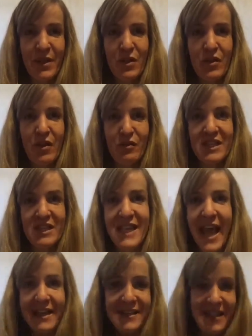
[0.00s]
there's
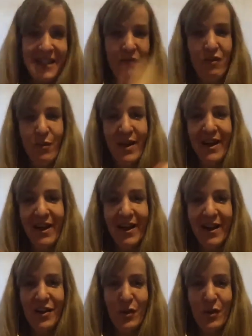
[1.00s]
snacks everywhere.